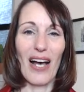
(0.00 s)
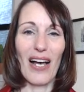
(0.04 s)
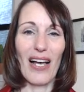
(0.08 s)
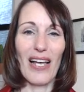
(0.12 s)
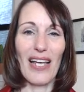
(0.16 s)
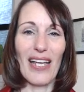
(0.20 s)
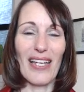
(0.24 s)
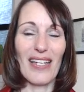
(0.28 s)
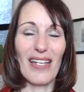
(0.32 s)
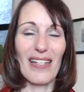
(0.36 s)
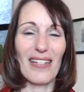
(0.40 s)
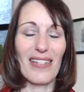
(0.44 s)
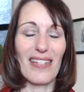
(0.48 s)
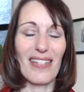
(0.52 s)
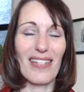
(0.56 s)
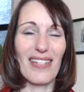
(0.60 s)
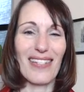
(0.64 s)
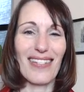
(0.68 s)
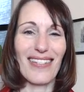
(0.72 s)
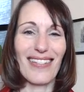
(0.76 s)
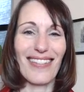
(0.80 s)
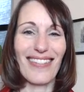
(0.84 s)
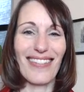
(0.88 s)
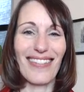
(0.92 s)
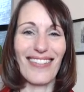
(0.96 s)

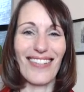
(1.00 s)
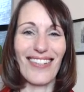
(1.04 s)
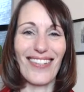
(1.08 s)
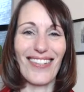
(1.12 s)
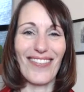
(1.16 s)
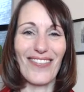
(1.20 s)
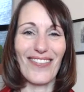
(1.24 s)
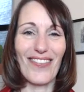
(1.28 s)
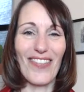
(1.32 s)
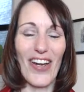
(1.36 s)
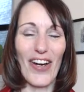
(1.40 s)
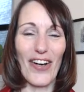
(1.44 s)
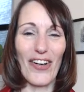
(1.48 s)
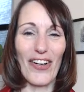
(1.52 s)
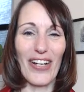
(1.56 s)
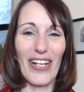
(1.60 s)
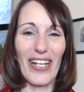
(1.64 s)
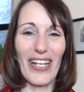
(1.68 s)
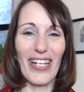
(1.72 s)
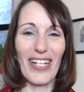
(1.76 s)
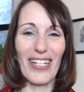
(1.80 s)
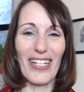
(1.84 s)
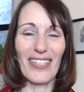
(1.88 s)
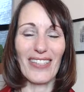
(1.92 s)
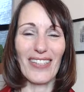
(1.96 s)
it's
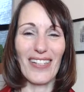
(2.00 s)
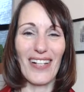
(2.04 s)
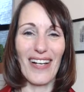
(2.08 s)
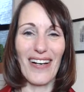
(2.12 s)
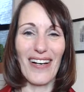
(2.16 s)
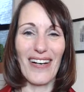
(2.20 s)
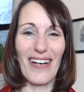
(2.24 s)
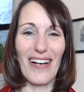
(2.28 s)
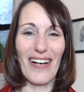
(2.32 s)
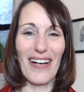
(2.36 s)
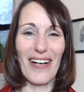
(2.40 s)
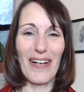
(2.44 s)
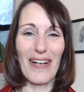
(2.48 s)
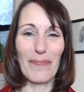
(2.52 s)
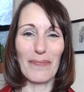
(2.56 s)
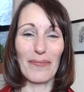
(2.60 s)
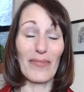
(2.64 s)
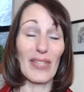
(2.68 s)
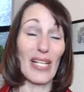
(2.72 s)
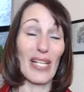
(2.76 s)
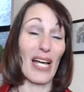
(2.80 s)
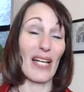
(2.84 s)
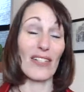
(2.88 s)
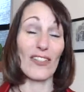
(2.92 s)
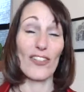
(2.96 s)
very, I'm
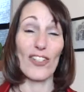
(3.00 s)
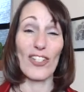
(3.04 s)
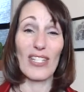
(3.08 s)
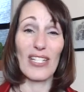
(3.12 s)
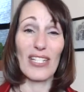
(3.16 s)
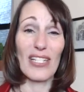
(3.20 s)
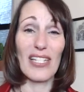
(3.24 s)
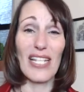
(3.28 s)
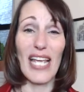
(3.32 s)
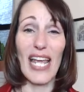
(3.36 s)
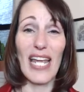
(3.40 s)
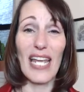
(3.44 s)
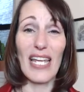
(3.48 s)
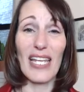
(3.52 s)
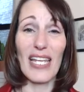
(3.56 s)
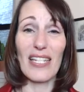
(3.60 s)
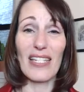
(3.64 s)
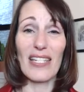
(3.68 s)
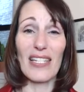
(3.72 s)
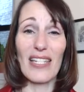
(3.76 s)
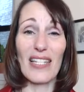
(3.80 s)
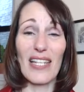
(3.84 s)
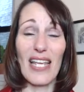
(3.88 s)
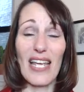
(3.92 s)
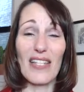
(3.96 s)
just going to say
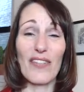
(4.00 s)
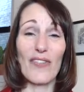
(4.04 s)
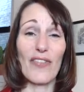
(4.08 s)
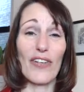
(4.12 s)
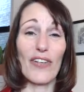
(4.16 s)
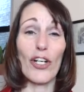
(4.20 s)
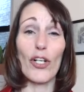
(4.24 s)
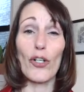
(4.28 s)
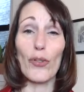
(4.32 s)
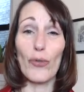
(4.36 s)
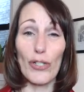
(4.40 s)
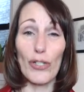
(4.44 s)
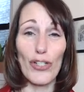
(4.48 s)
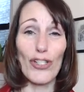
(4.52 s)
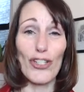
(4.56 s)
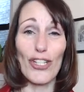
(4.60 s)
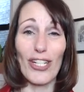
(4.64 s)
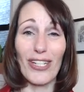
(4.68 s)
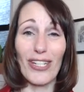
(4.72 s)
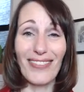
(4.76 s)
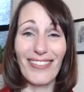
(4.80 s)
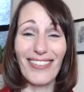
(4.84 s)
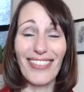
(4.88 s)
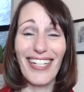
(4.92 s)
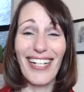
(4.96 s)
it's very
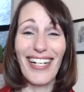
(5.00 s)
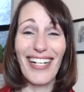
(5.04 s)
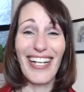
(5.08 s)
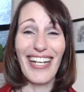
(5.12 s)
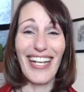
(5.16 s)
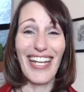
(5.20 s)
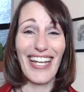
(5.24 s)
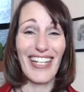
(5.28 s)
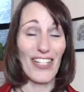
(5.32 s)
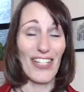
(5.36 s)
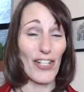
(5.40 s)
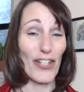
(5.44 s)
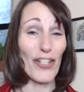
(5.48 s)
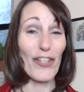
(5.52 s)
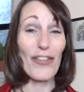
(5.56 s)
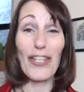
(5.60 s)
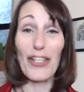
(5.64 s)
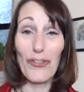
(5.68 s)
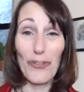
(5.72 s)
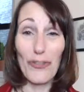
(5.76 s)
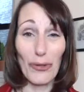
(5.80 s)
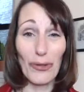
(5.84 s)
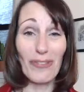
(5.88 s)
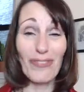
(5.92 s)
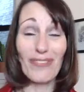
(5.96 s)
Christian. It's a
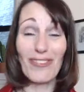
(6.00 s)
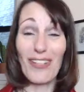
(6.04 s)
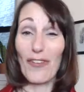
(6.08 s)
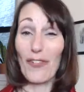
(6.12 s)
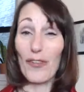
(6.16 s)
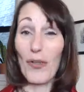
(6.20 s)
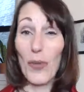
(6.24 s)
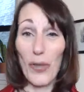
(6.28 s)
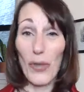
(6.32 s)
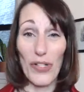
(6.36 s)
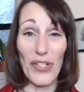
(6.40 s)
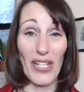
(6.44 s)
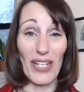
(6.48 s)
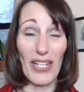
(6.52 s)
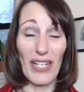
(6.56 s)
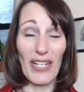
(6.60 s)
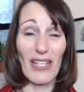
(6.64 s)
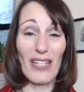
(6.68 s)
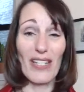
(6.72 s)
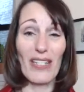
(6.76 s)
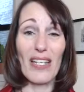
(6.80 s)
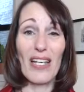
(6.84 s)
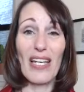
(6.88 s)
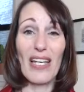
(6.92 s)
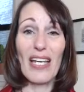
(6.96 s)
cathedral. Of course it
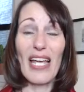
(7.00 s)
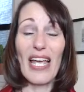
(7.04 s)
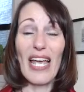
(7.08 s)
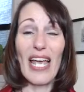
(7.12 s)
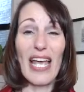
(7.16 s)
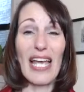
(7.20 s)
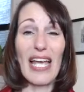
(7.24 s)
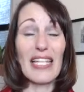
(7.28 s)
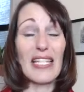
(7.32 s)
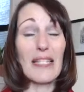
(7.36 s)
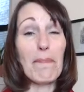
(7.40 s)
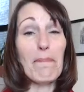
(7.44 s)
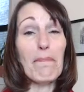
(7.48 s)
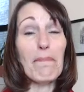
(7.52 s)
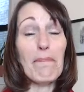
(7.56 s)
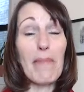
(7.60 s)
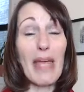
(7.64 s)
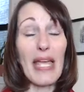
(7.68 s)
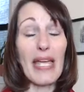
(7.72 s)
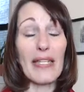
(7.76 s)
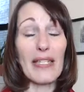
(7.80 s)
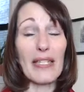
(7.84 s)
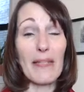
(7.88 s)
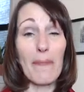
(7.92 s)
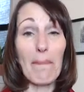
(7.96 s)
is. It's
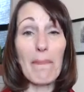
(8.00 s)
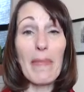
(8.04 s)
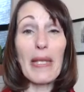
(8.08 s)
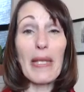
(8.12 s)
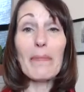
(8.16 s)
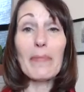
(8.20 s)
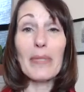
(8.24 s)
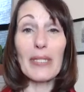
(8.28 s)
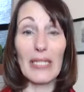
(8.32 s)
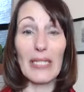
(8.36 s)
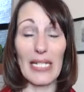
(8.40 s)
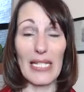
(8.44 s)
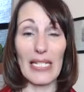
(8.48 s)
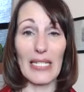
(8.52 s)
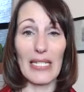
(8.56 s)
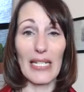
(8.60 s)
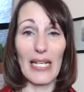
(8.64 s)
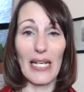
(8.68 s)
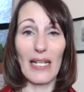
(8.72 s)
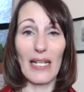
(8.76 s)
minimalistic.